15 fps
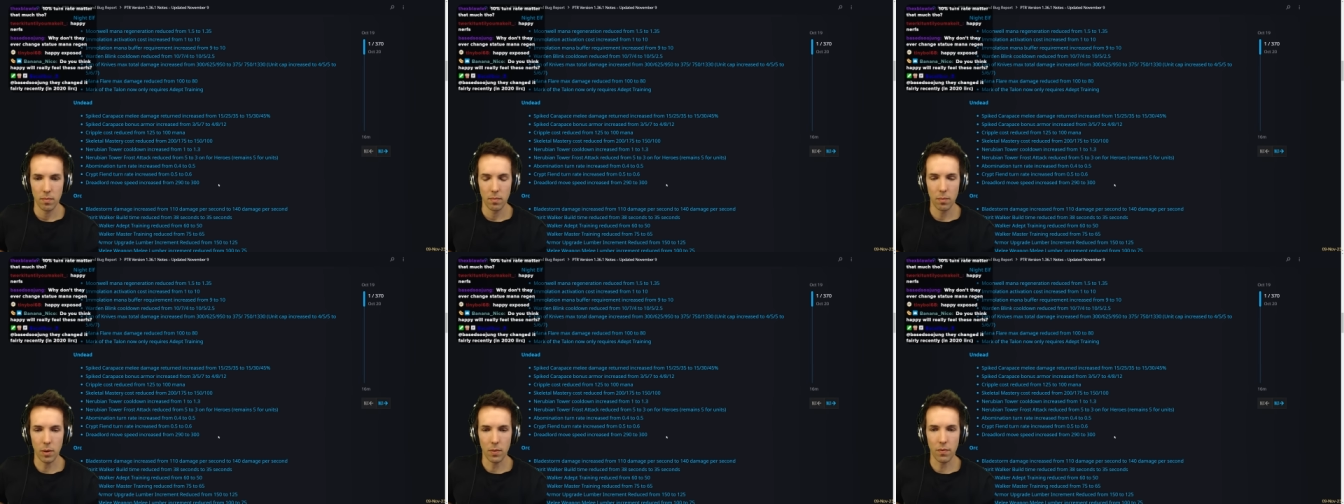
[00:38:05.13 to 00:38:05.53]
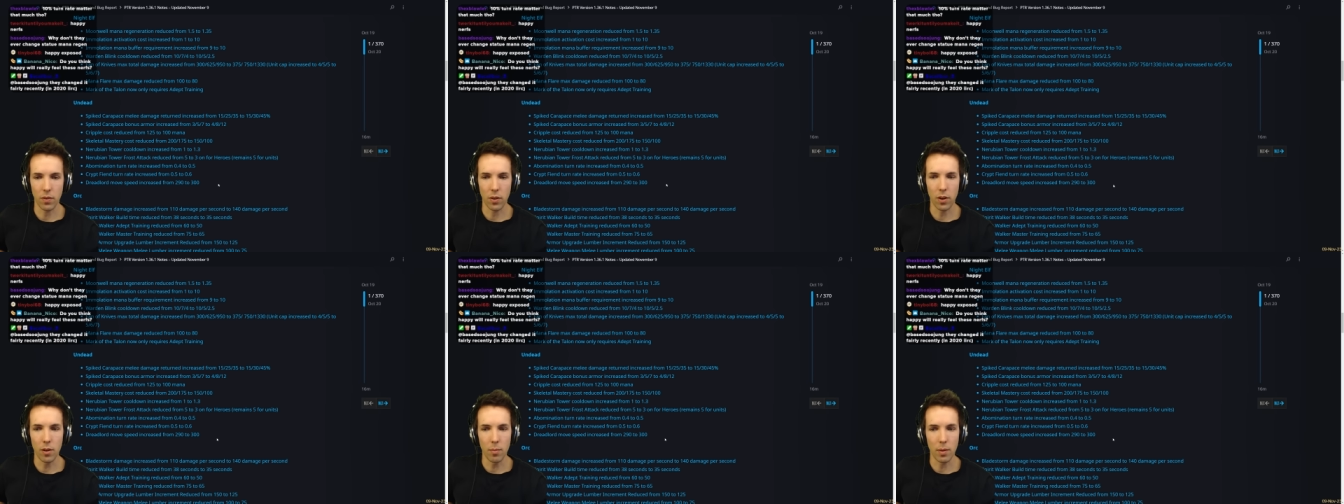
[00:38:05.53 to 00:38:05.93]
But
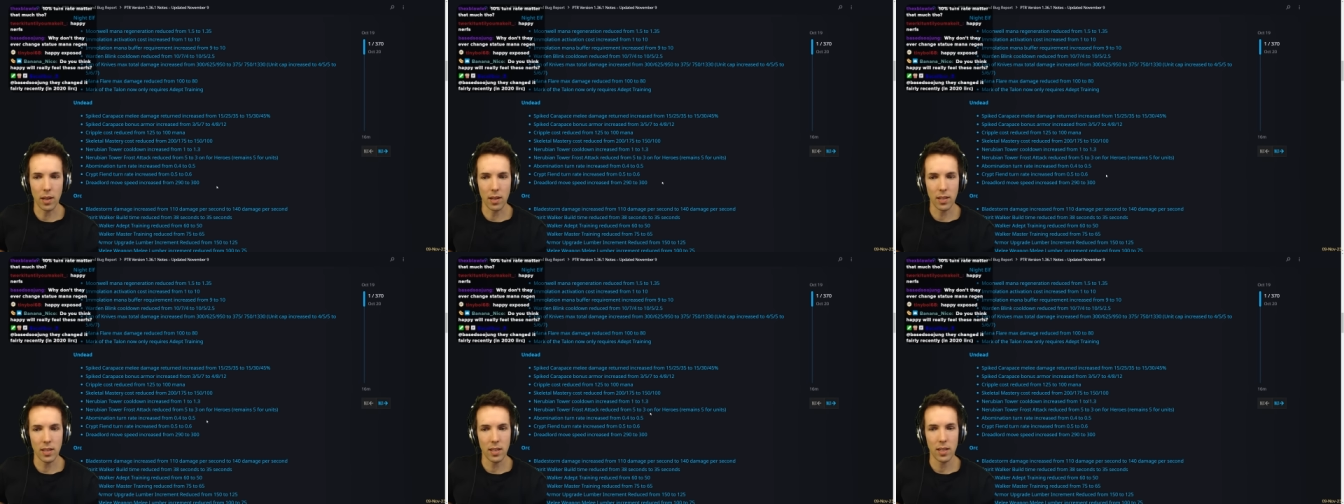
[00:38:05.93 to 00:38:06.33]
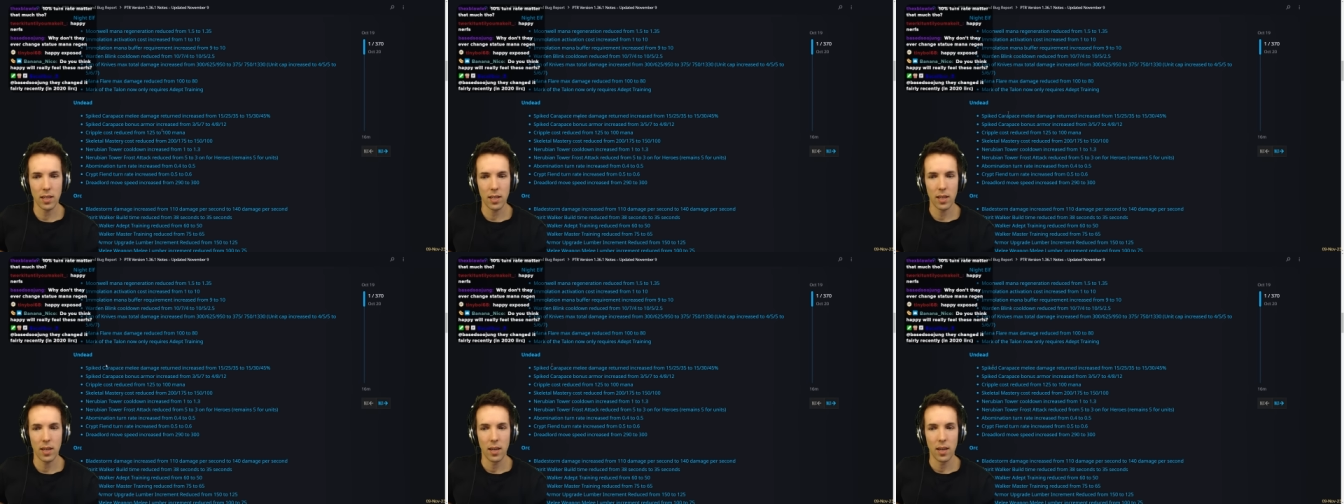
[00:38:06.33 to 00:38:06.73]
for
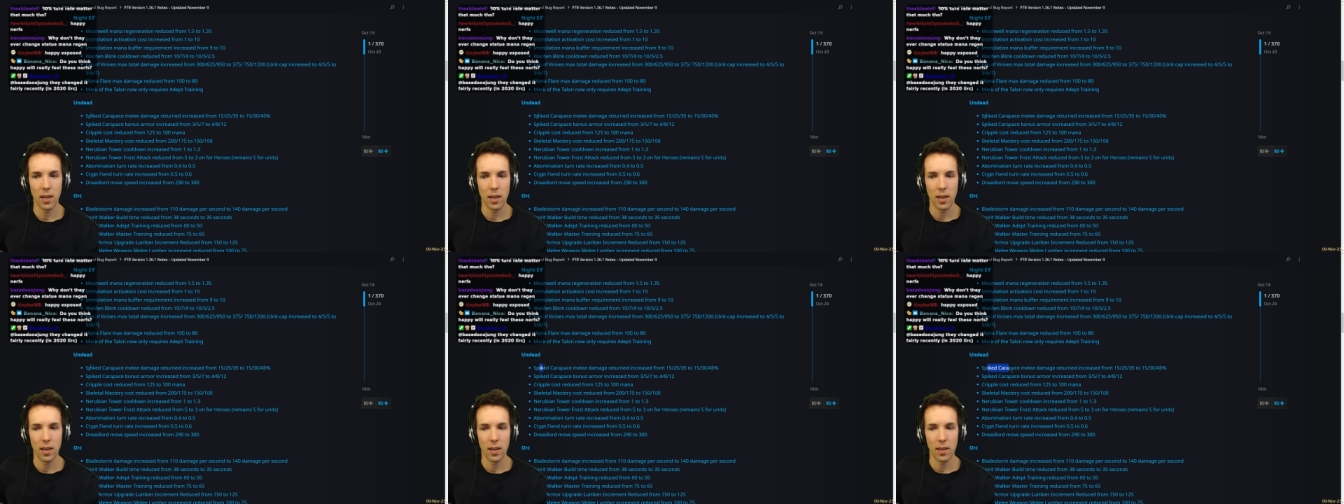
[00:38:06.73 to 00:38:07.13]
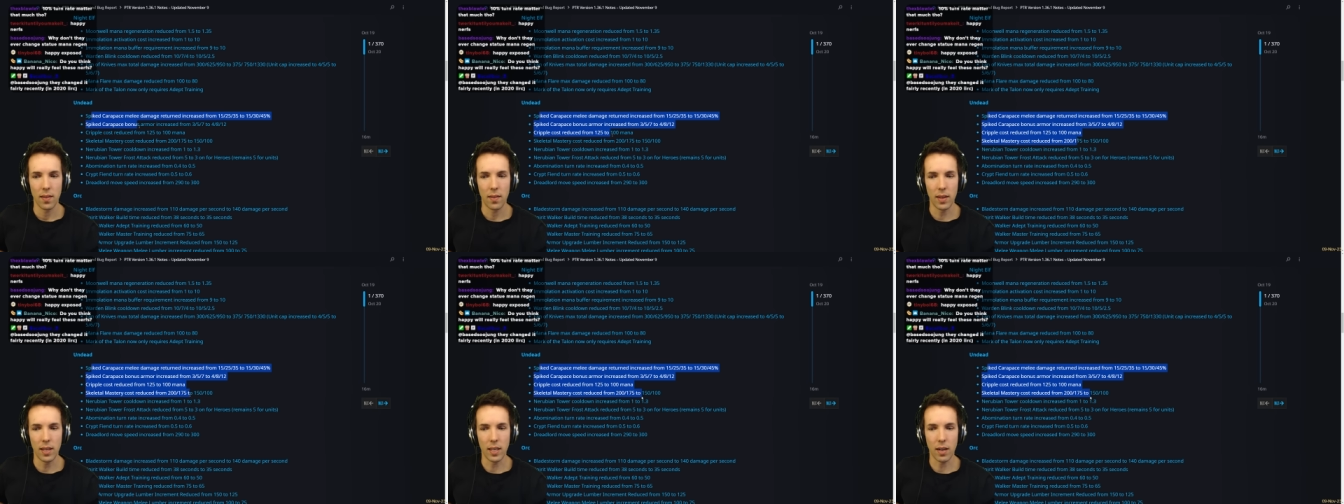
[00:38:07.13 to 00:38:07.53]
nublets,
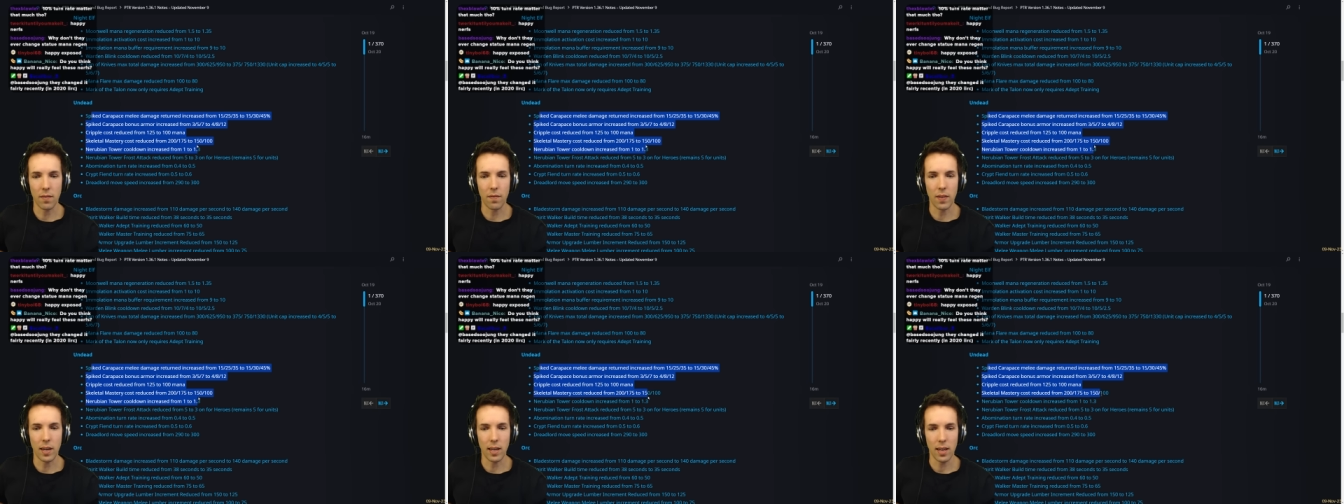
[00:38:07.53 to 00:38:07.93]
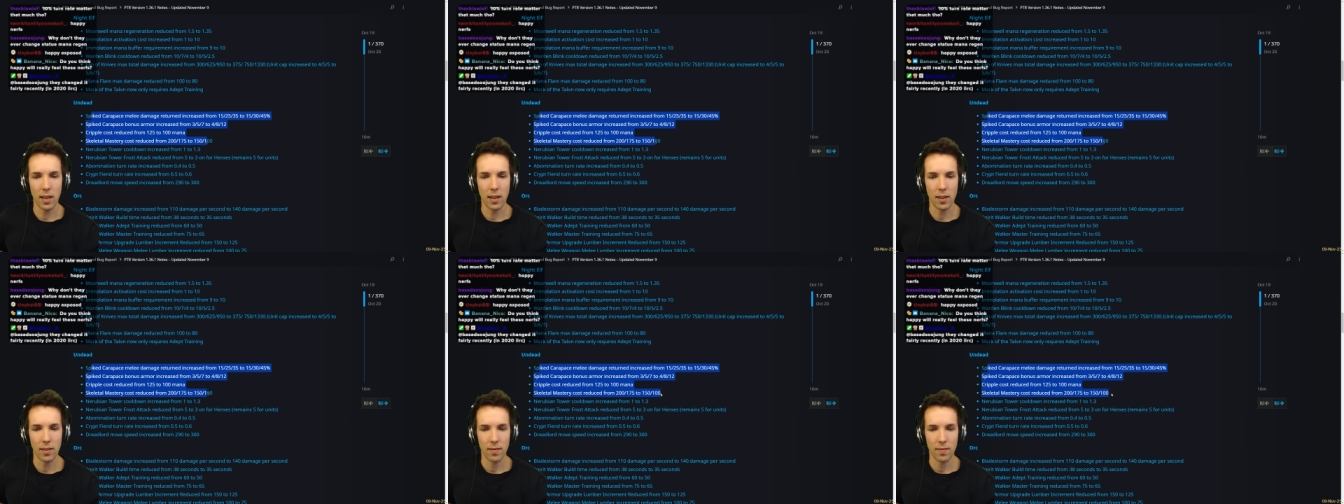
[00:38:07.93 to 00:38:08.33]
these are fun.
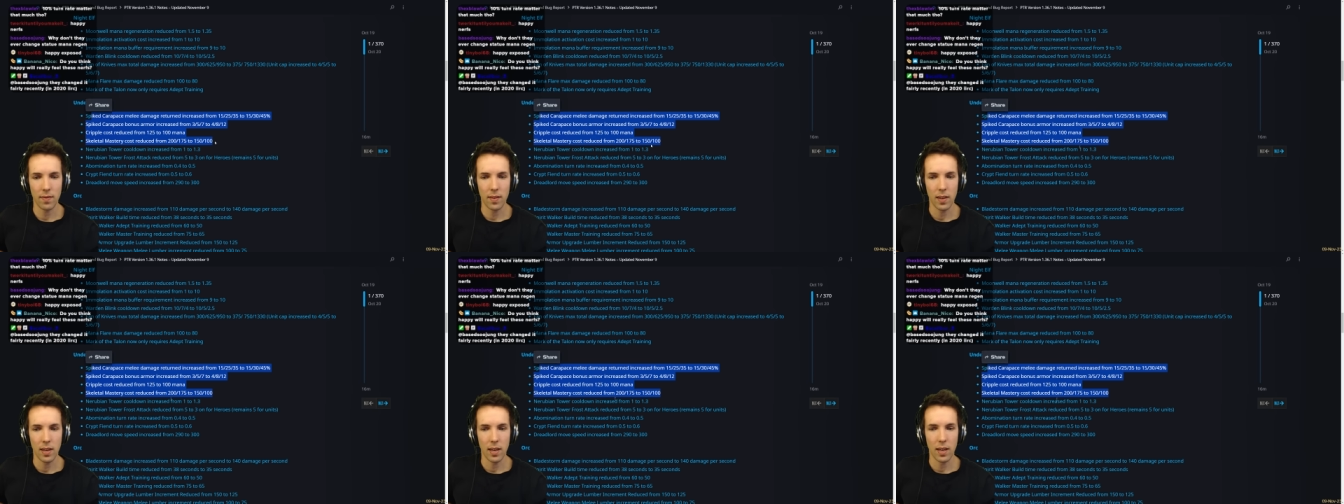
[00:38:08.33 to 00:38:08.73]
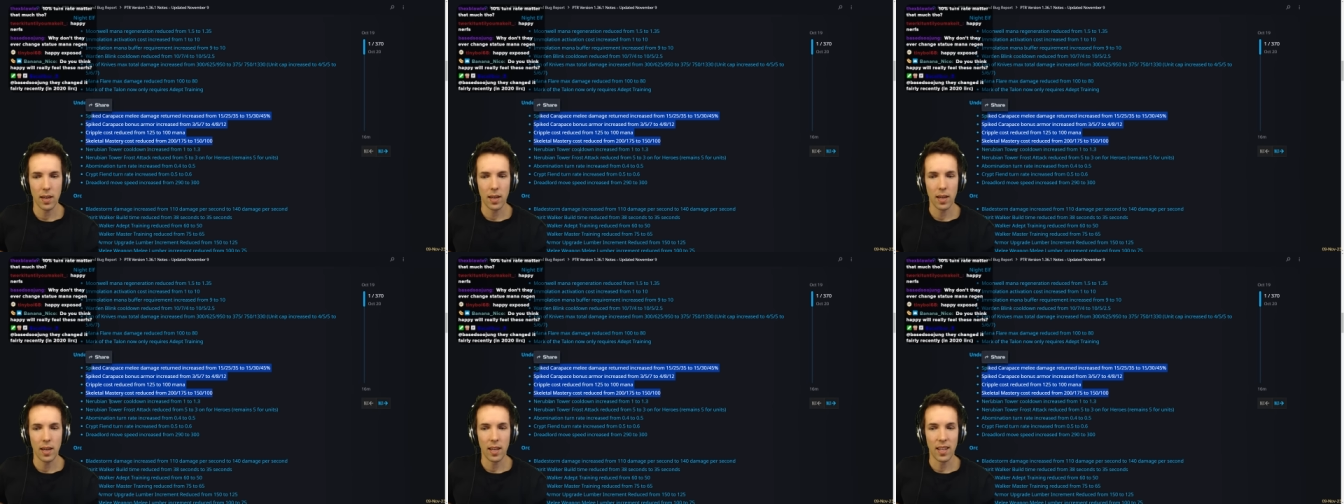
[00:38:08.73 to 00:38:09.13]

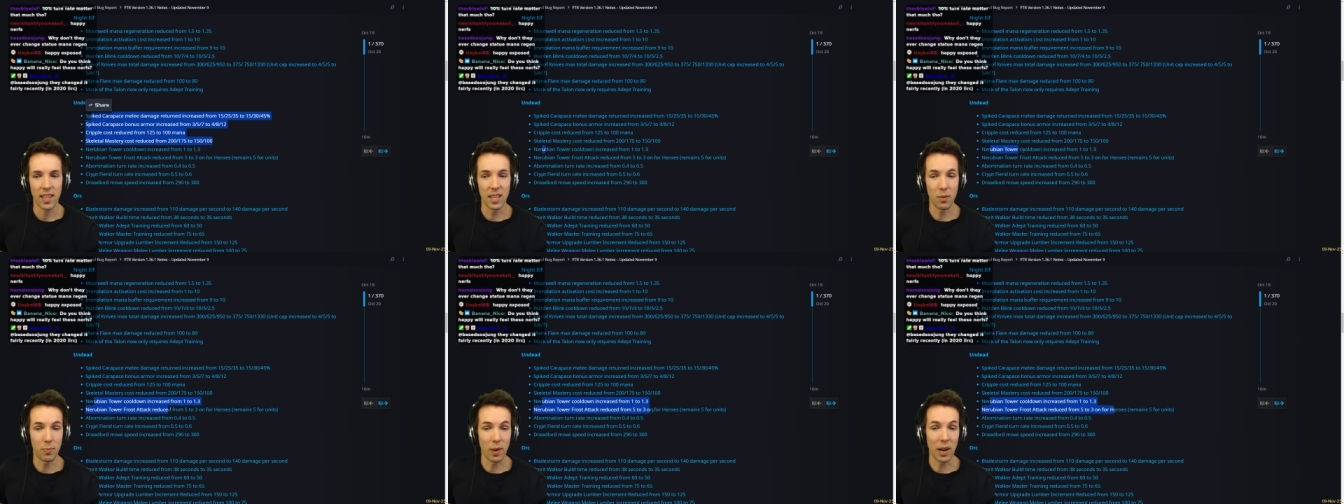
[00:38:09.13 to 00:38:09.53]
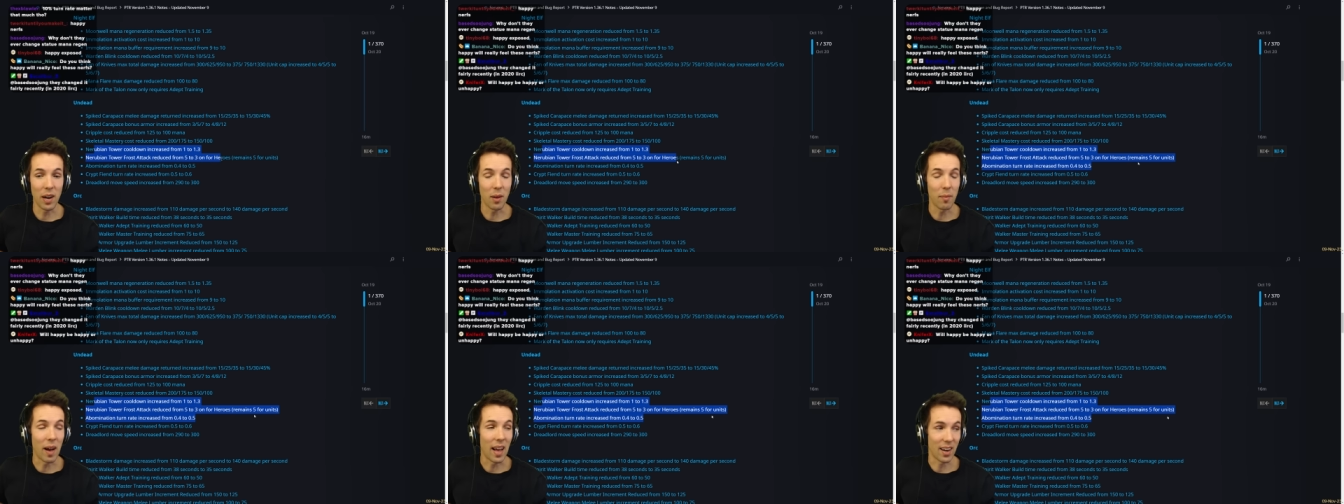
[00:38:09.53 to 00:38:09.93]
This
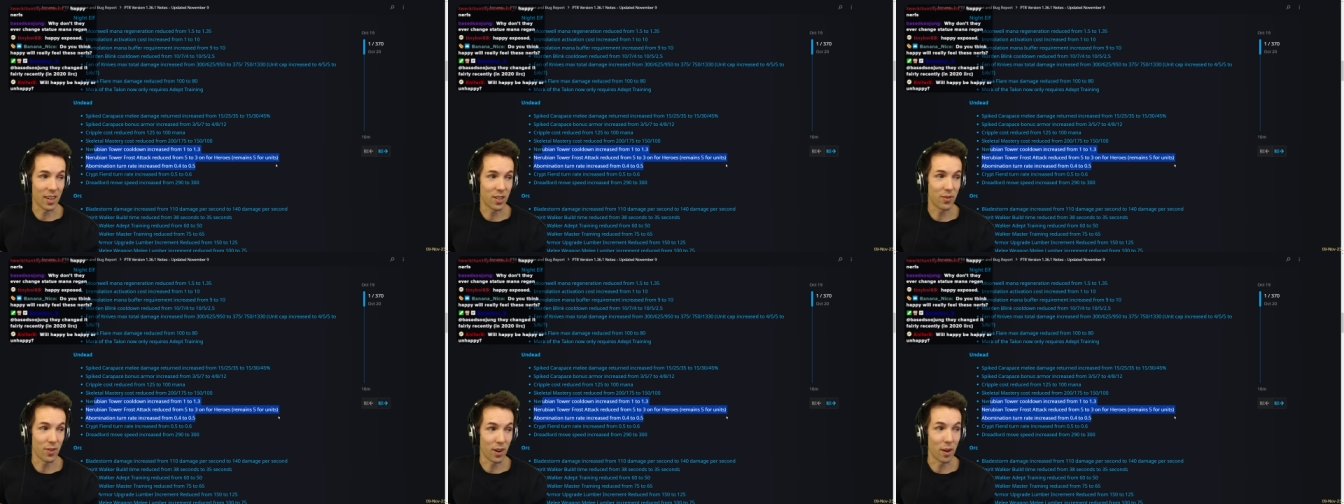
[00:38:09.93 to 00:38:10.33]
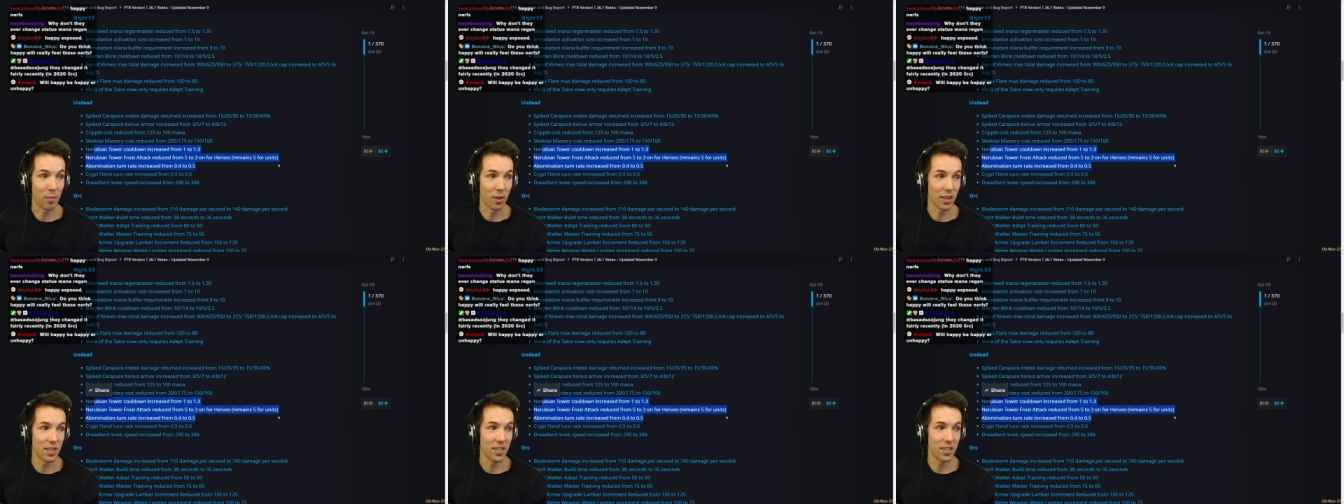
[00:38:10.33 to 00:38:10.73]
barely matters for
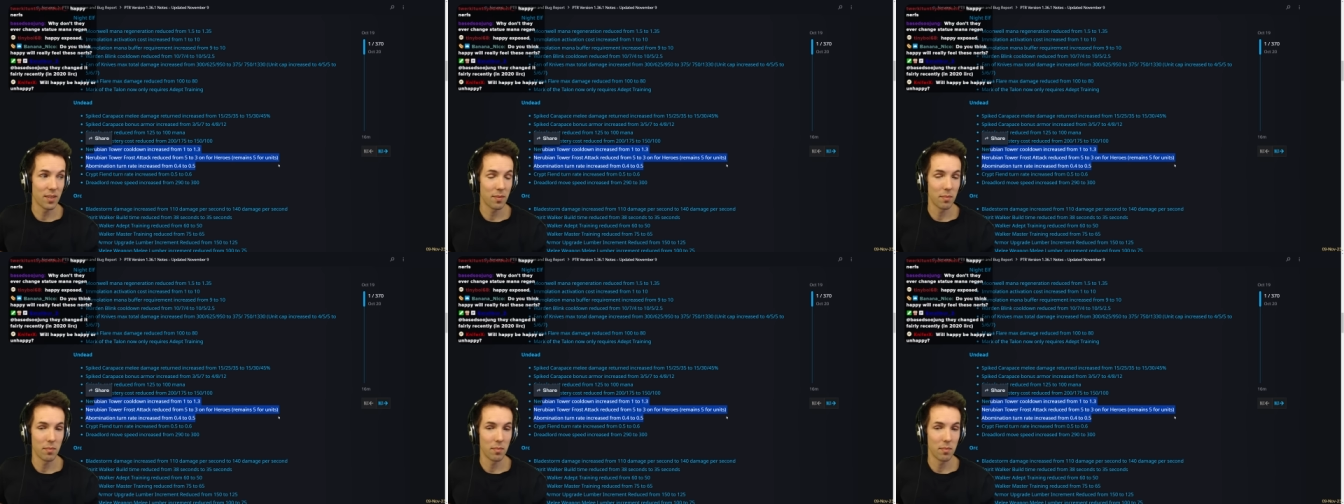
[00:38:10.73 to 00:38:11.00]
nublets